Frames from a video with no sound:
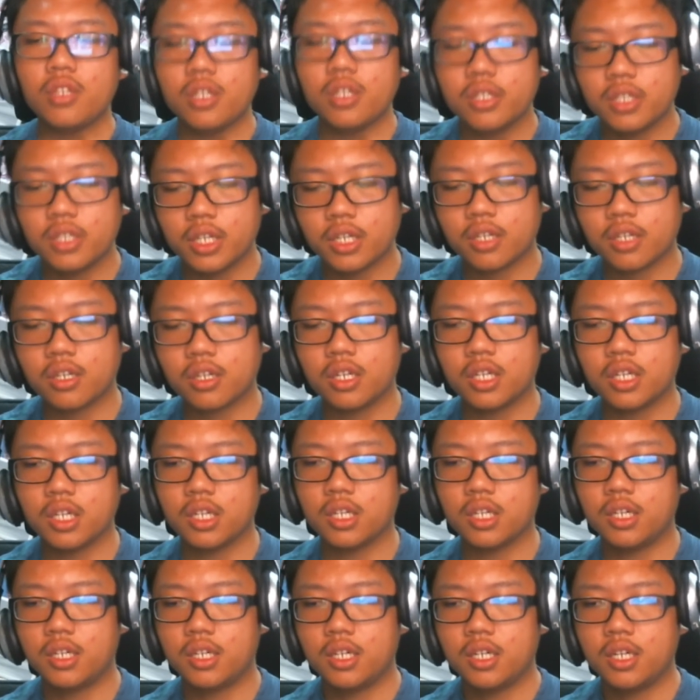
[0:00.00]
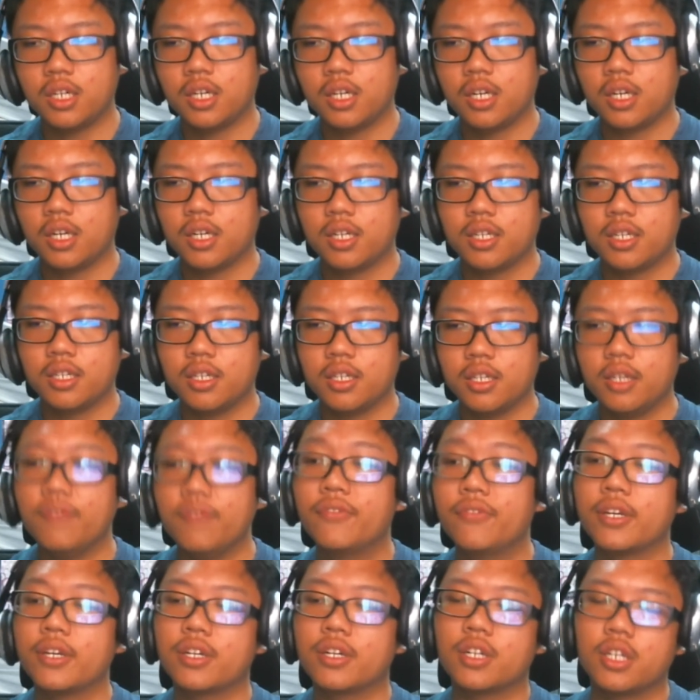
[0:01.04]
they're gonna
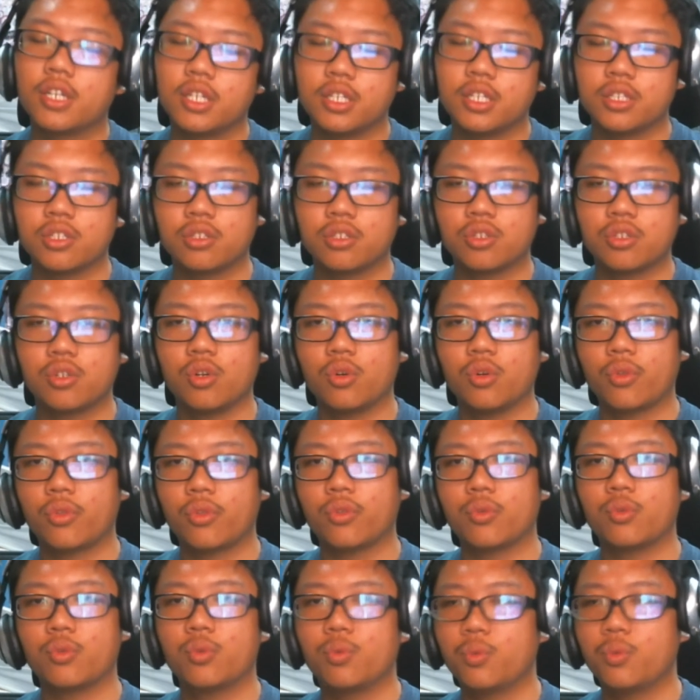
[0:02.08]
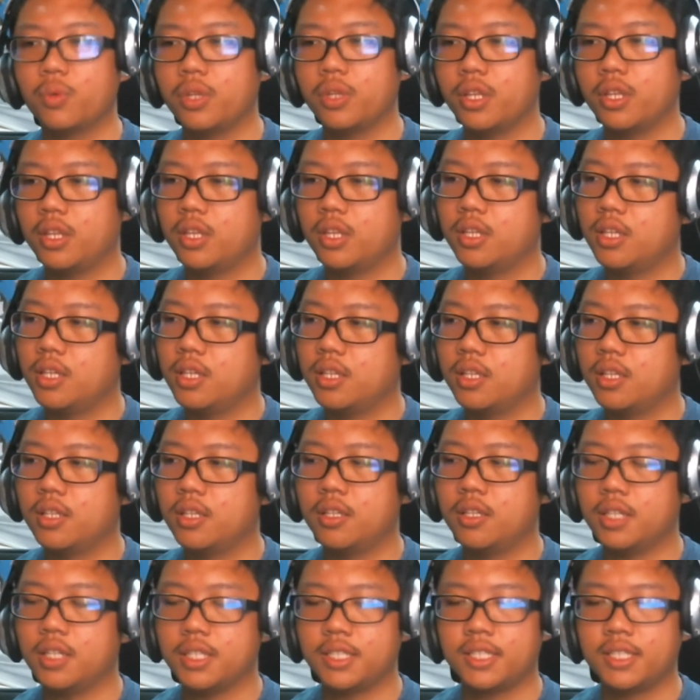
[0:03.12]
go through with
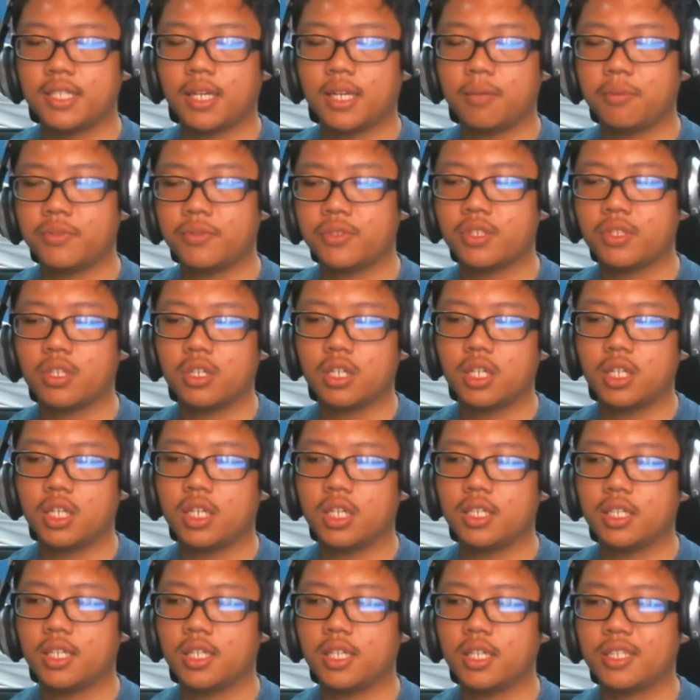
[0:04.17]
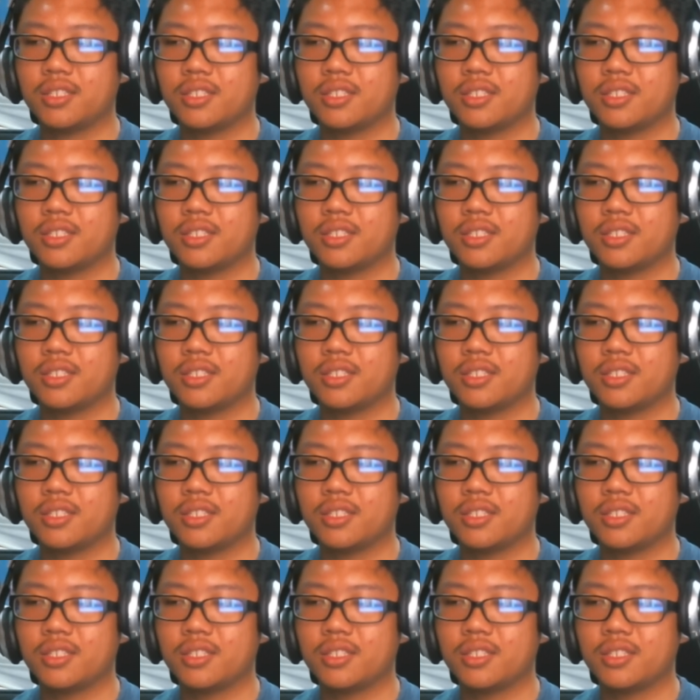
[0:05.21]
this type of storyline,